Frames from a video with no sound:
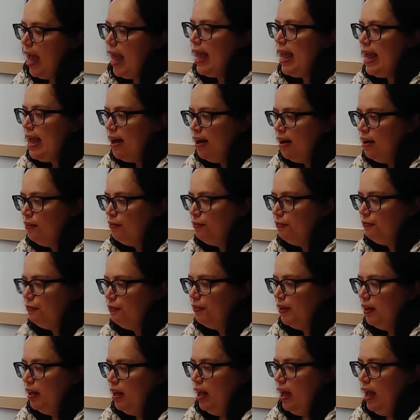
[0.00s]
if
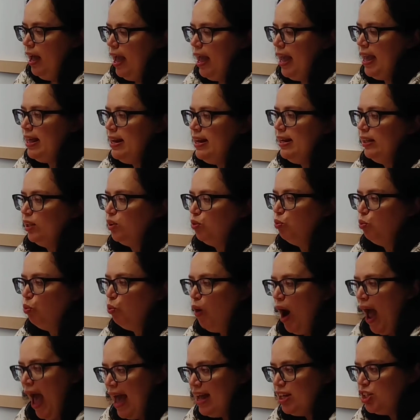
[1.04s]
it is
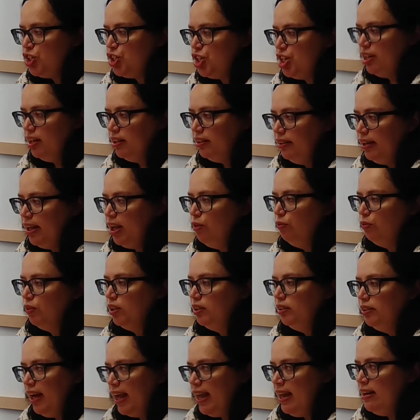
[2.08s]
rationally
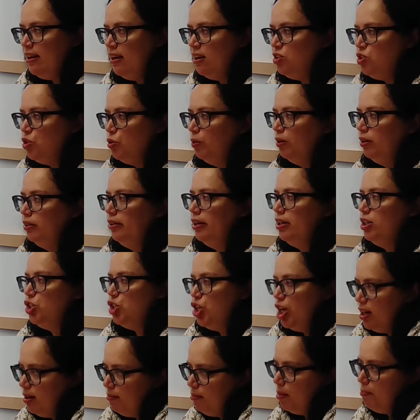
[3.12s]
related to a
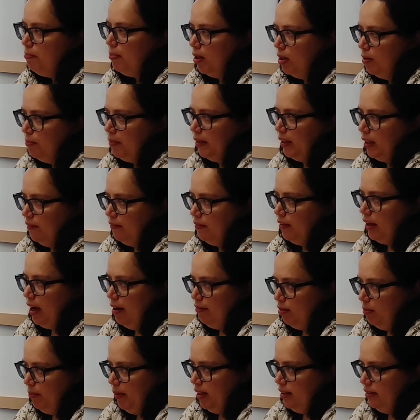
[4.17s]
legitimate purpose of the
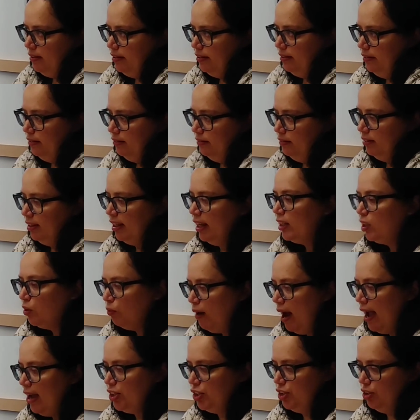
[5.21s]
government. So that's
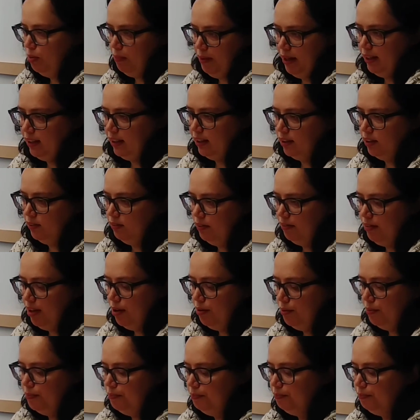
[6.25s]
rational basis review.